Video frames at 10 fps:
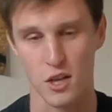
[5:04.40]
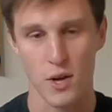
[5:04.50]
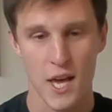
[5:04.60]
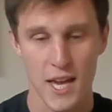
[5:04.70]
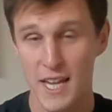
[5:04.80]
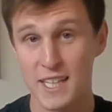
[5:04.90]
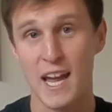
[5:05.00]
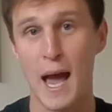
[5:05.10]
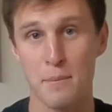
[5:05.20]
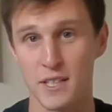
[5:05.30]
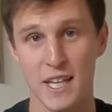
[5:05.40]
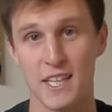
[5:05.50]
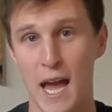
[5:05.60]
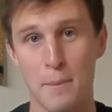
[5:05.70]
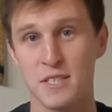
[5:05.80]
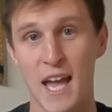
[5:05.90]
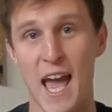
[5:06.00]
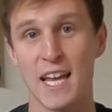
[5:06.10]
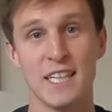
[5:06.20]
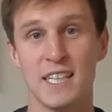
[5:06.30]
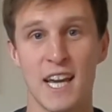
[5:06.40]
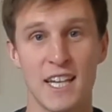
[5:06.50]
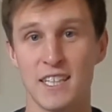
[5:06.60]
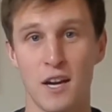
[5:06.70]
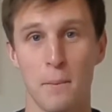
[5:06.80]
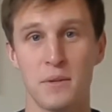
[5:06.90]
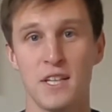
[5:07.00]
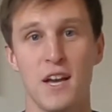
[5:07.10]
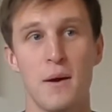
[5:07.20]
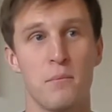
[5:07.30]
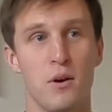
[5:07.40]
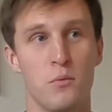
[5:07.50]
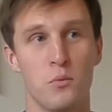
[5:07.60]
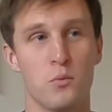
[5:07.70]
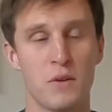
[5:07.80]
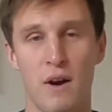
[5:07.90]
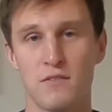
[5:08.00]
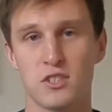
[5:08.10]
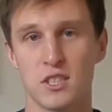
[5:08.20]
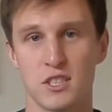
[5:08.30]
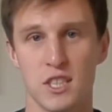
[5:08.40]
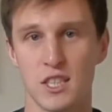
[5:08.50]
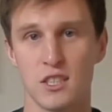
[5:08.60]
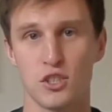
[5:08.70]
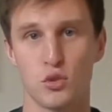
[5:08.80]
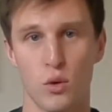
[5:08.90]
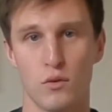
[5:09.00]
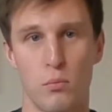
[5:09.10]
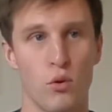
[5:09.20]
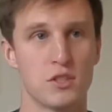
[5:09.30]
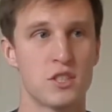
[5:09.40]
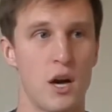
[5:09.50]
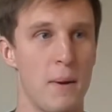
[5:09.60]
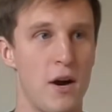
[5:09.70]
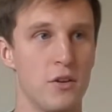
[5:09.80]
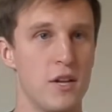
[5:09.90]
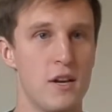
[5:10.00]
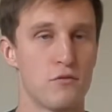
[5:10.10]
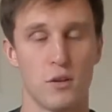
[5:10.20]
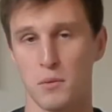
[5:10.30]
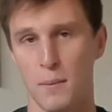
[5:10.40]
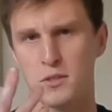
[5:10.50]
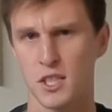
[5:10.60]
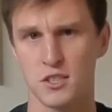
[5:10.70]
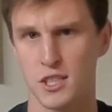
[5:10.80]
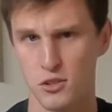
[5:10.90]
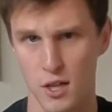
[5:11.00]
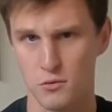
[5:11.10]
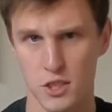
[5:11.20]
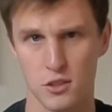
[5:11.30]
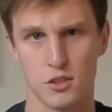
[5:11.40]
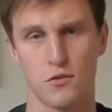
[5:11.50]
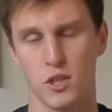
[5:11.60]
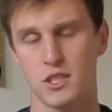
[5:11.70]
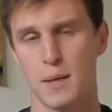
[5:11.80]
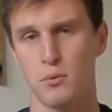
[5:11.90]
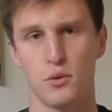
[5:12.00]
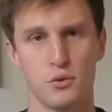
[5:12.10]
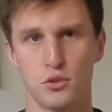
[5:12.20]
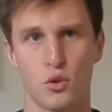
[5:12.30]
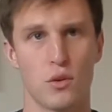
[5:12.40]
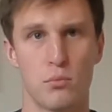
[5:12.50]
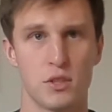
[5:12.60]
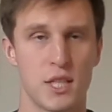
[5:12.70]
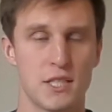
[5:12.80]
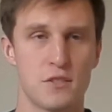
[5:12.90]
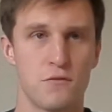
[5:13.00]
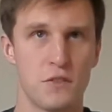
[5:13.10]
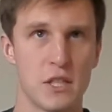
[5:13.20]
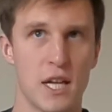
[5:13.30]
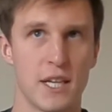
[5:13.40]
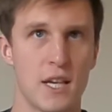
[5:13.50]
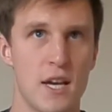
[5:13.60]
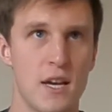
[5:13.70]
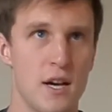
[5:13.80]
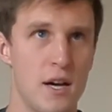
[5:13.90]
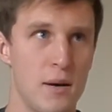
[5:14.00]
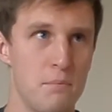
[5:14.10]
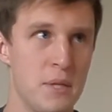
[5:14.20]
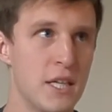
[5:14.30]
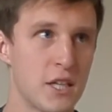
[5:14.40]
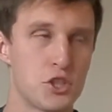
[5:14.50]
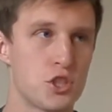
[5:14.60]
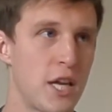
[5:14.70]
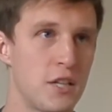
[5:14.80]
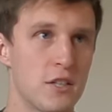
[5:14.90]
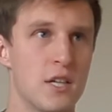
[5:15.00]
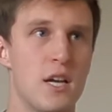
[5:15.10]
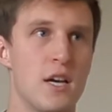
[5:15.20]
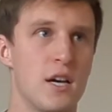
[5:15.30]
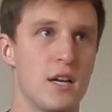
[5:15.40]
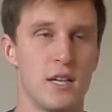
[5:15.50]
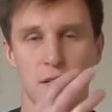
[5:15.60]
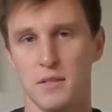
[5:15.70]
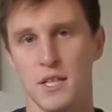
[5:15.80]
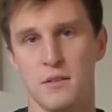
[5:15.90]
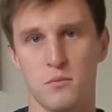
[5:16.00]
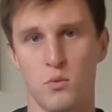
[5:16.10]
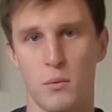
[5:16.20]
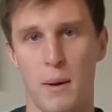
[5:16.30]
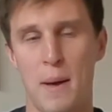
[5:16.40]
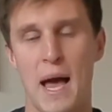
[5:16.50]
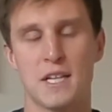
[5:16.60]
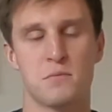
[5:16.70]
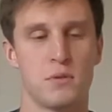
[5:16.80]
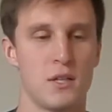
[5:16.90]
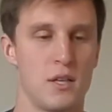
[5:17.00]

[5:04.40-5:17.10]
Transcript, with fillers: So it can happen. It can happen to any company, but we've obviously seen these short reports come out from companies like Citron Research, for example. They'll do short reports, and I just feel like being a trader in one of my past